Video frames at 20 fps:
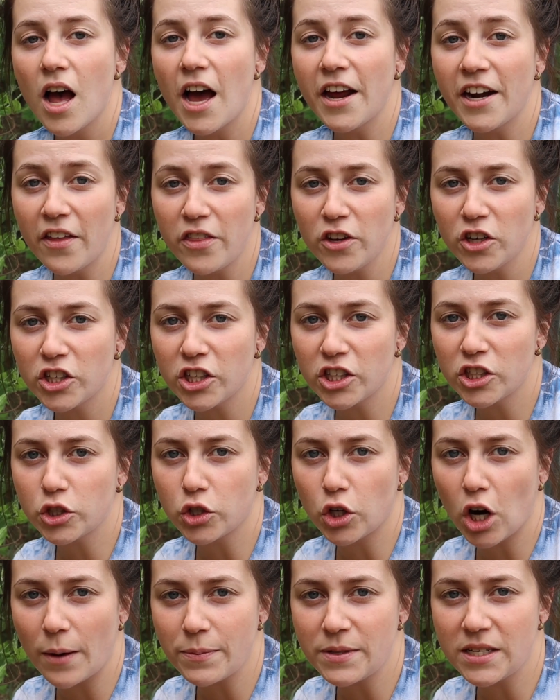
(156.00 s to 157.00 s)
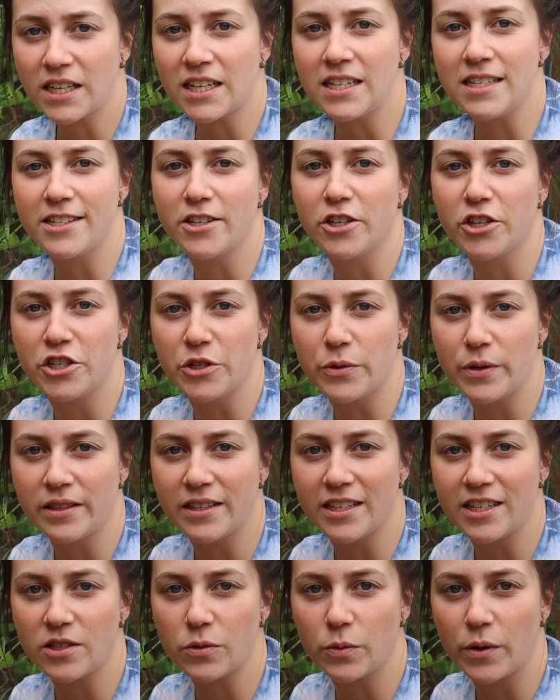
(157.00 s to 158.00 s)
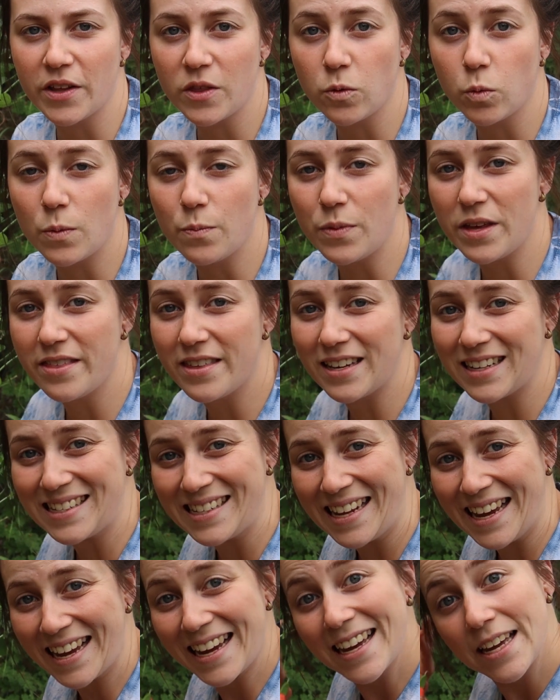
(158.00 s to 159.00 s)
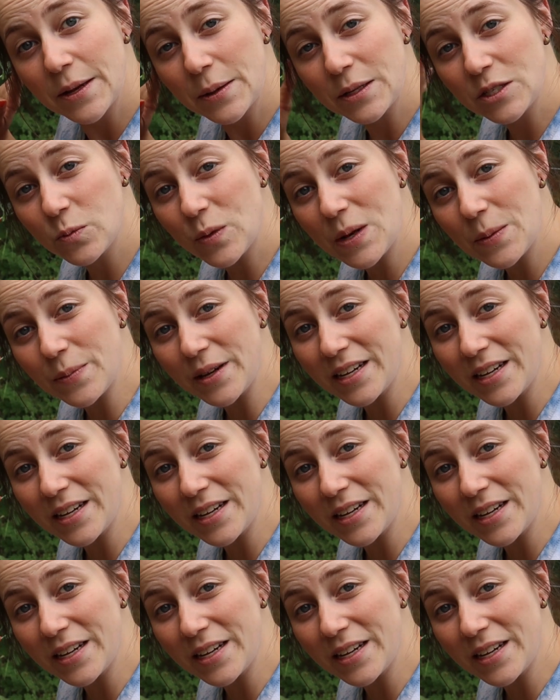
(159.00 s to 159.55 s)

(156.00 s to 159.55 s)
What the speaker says: Another good crop to consider doing this with would be things like sweet